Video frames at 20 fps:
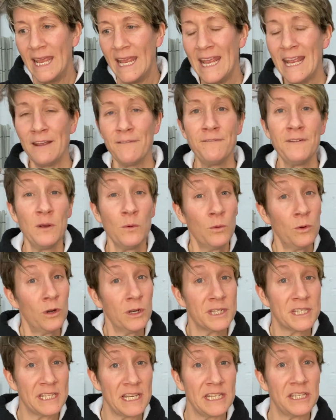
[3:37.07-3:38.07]
if it were
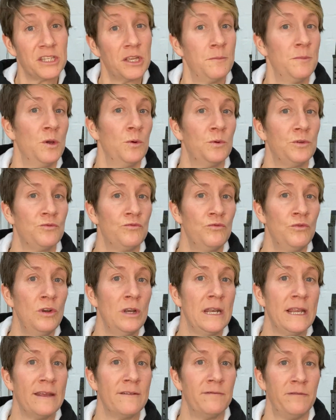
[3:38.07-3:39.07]
a system that was
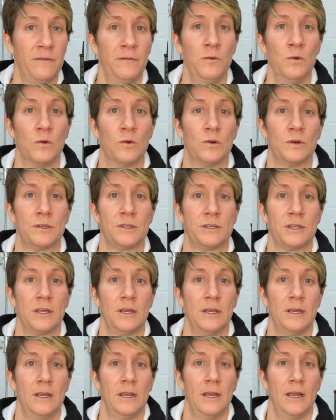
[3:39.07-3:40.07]
really enforced,
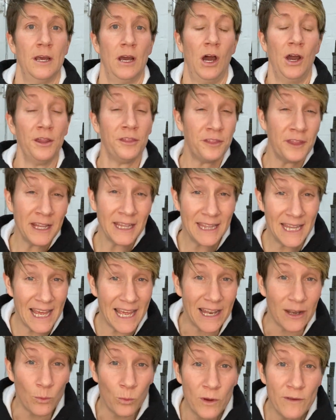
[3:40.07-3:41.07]
I think
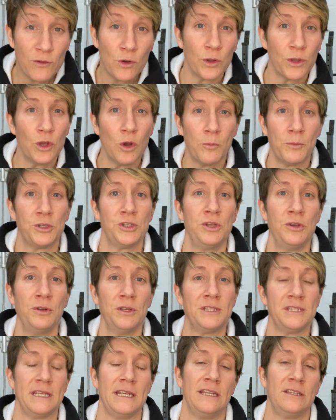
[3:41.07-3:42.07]
then we've got the
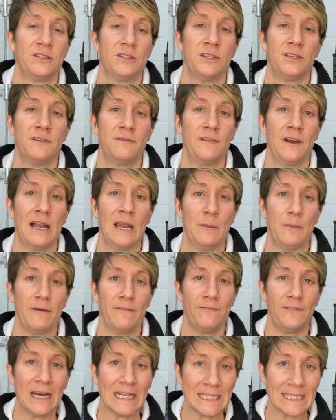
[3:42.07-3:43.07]
opportunity to develop
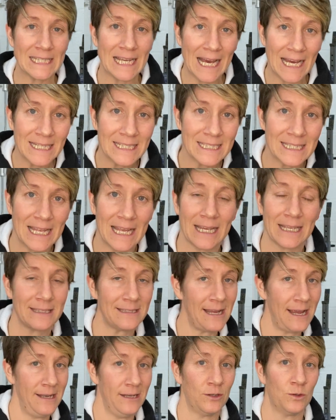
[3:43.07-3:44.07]
fantastic
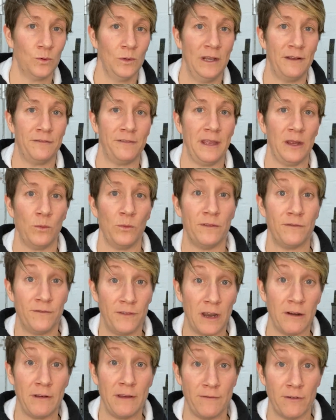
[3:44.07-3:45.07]
technical lifting with
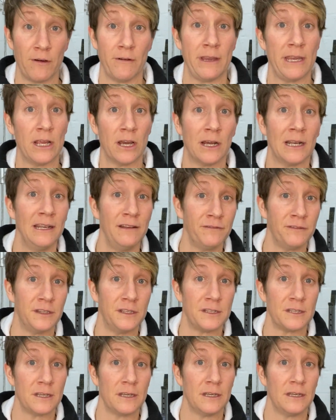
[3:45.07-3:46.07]
very, very young
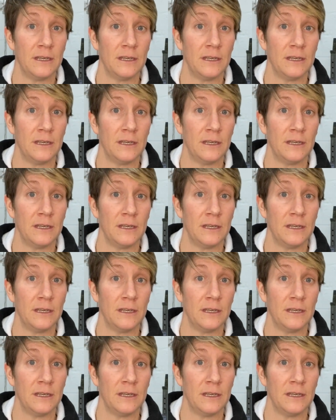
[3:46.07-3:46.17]
lifters,